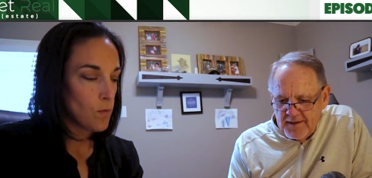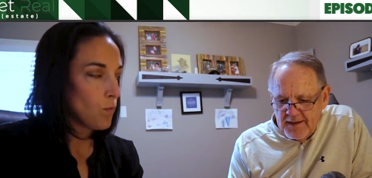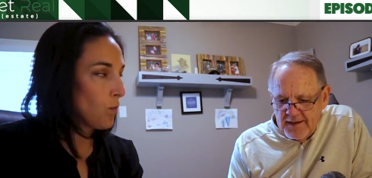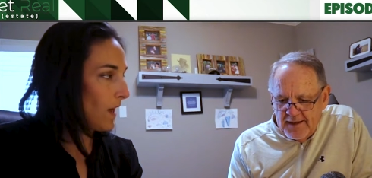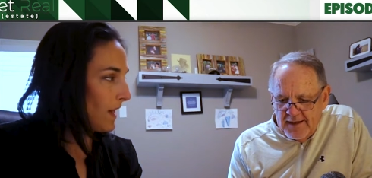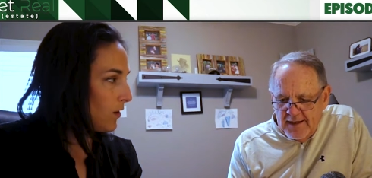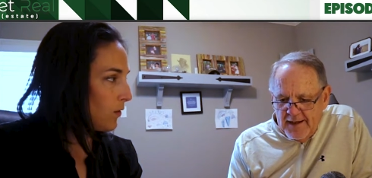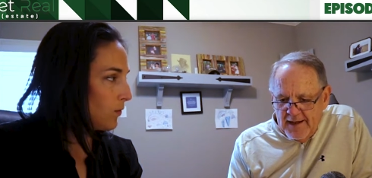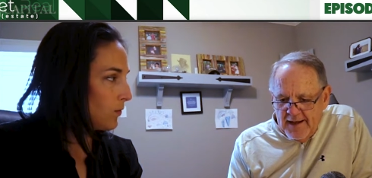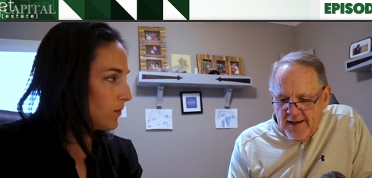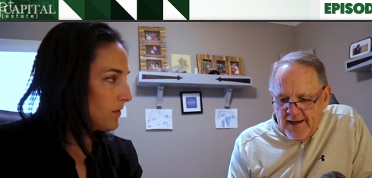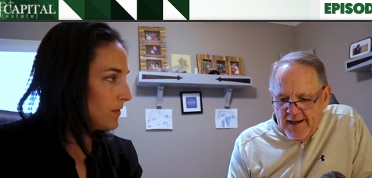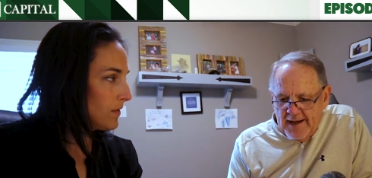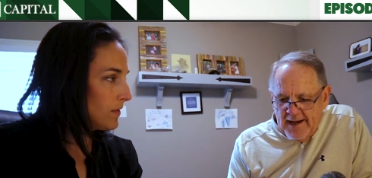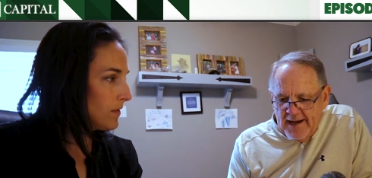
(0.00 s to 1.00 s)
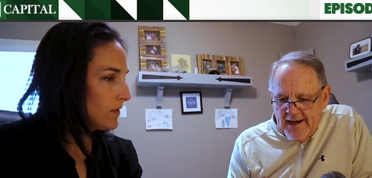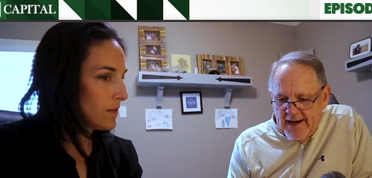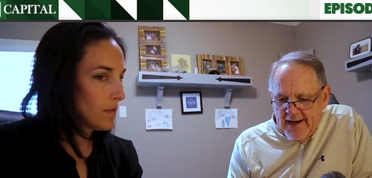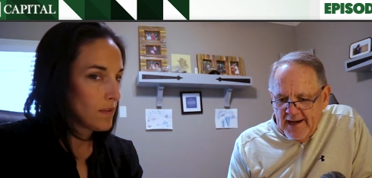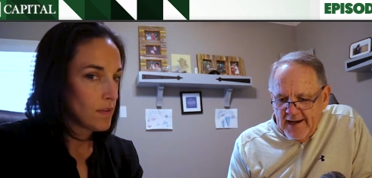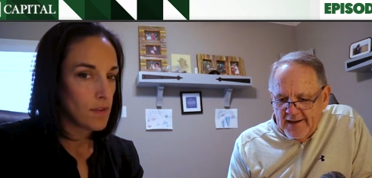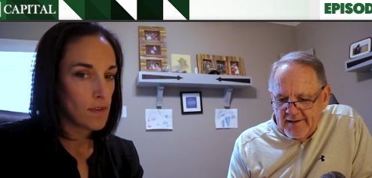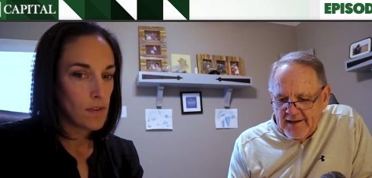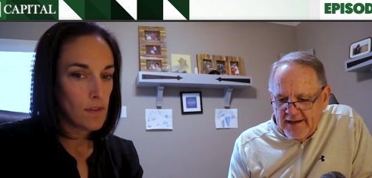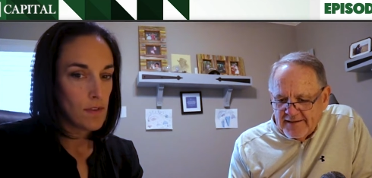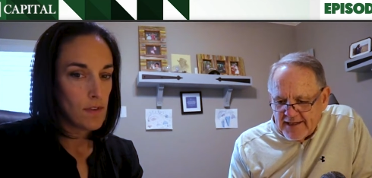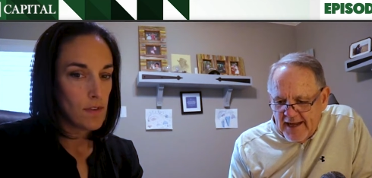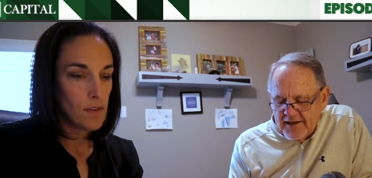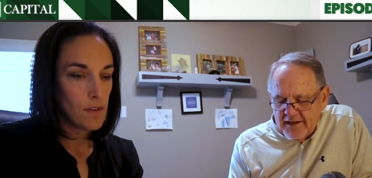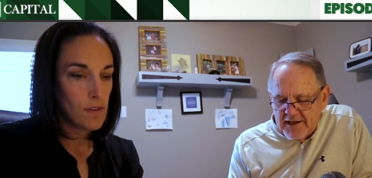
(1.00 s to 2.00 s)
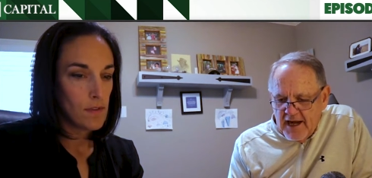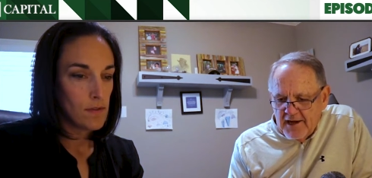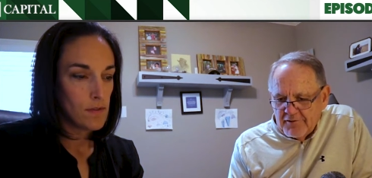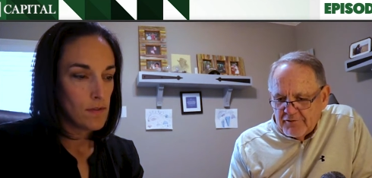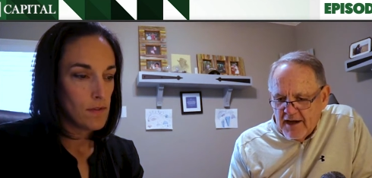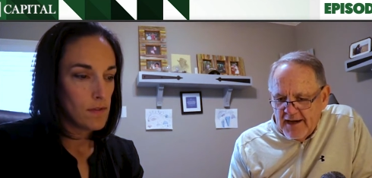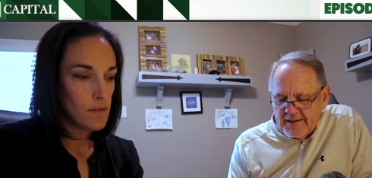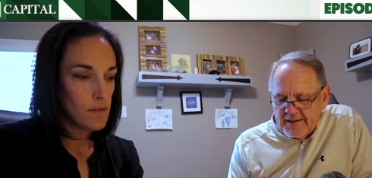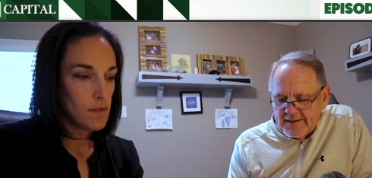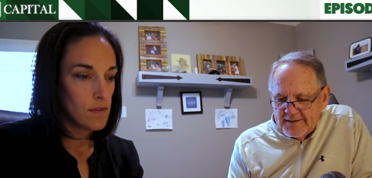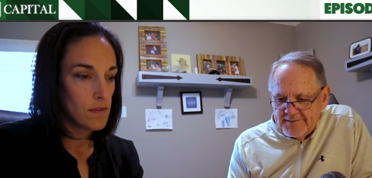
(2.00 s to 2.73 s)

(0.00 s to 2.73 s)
Speaker 1: Wow. And they signed a contract.